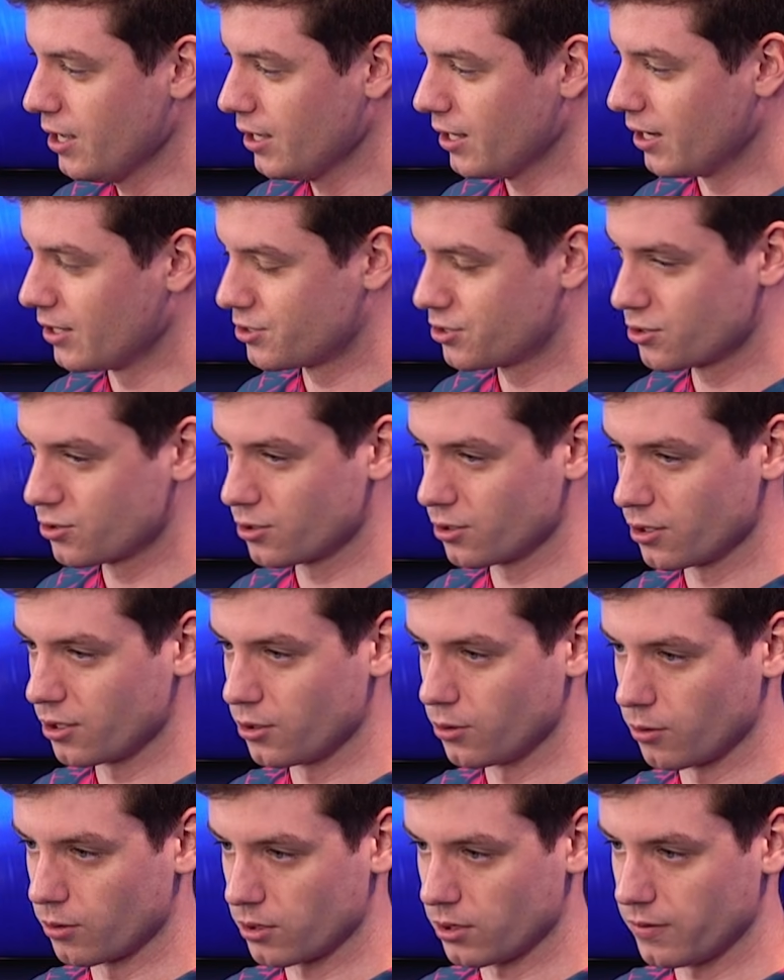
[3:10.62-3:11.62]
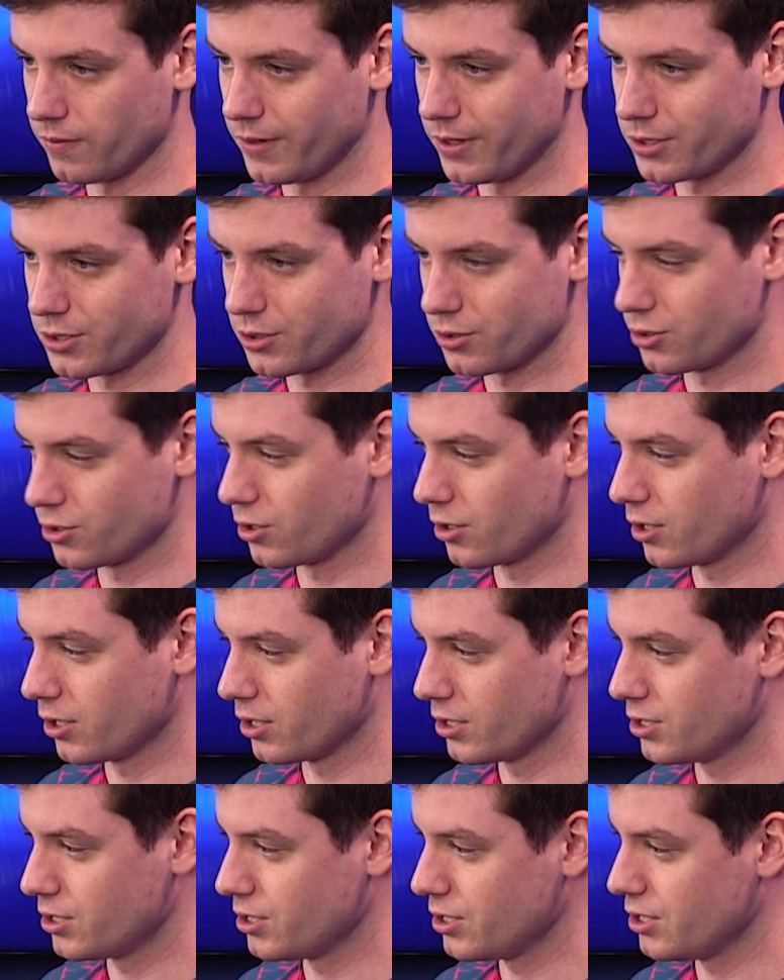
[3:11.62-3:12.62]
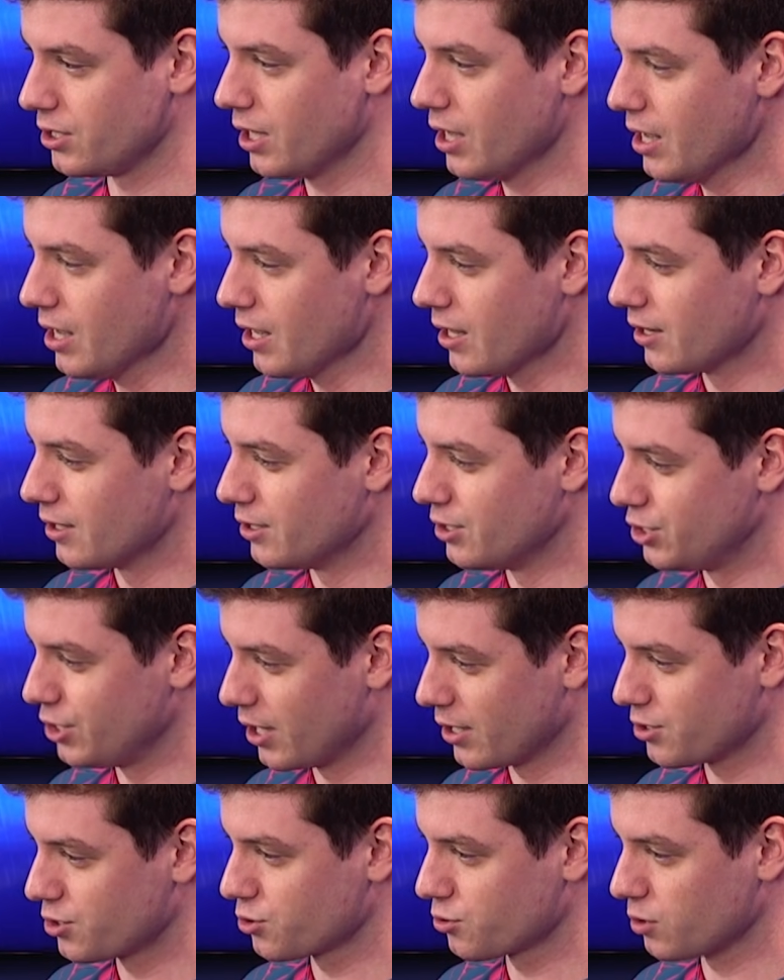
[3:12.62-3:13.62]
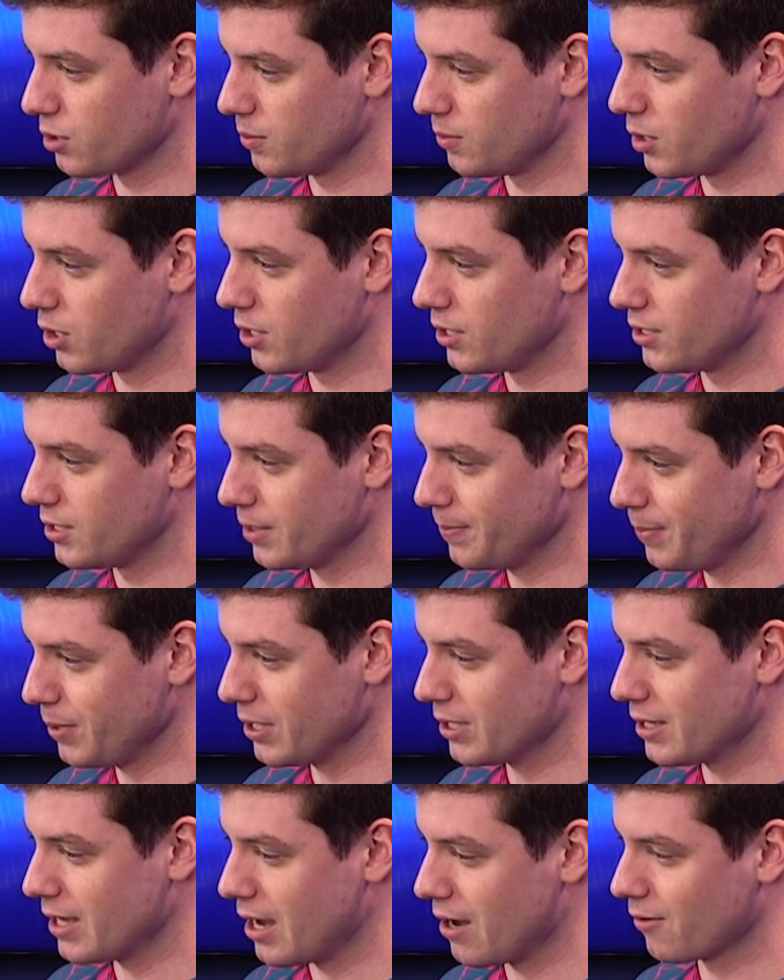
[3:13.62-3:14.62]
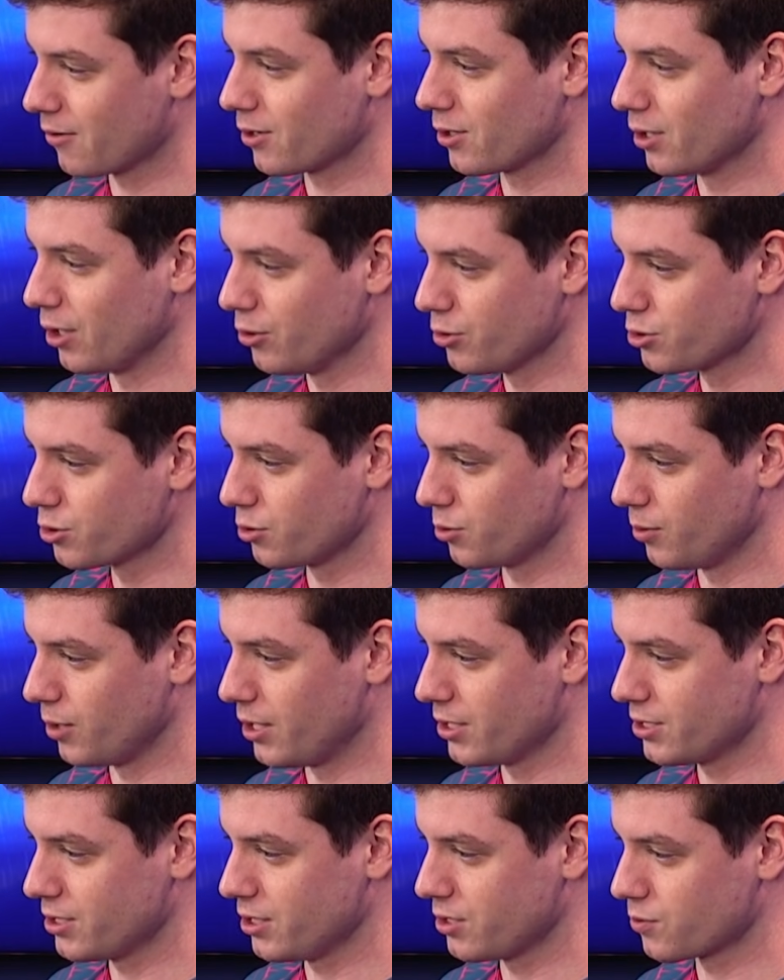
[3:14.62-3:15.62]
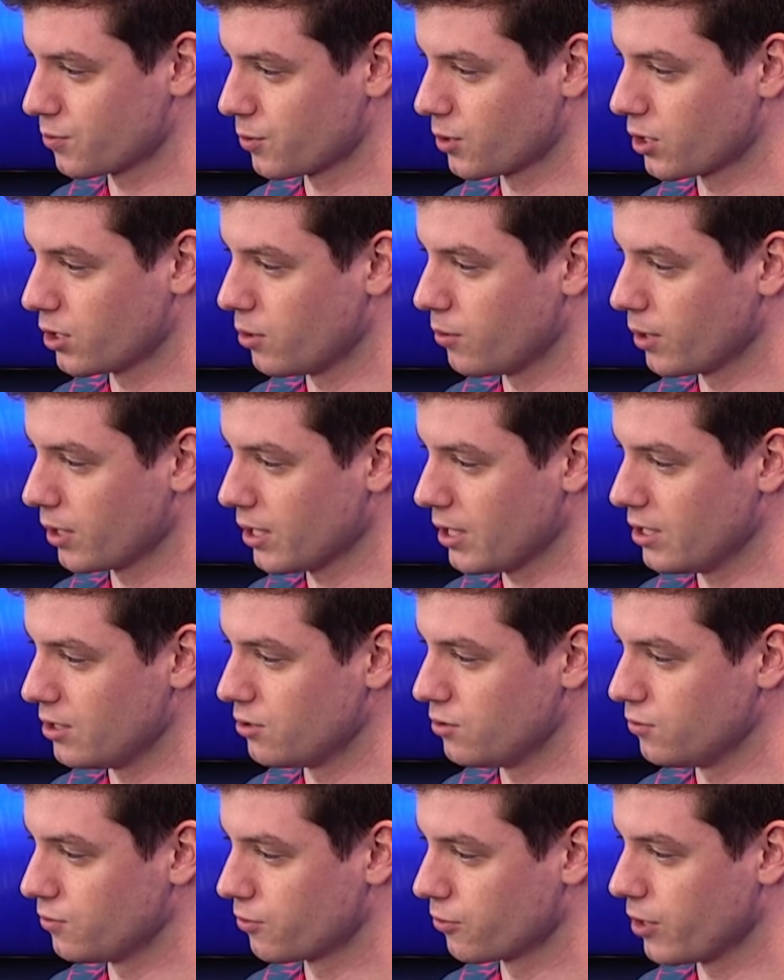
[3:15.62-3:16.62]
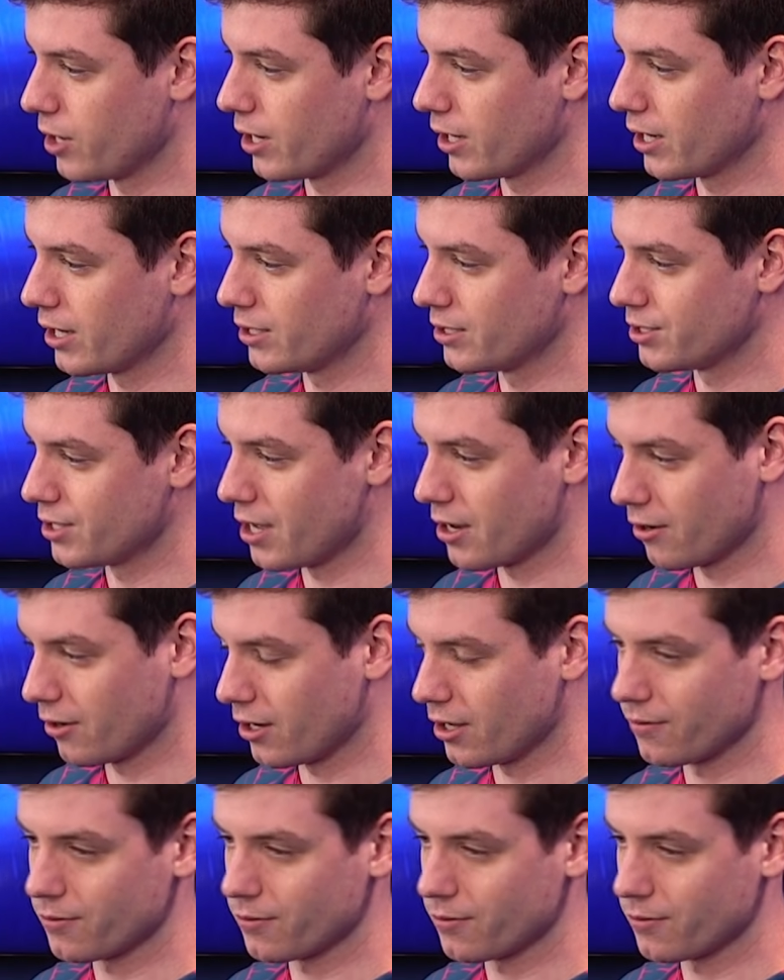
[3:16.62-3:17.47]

that's to the north of us. You're starting to see the jet stream dipping down closer to us as we're going into Friday and Saturday.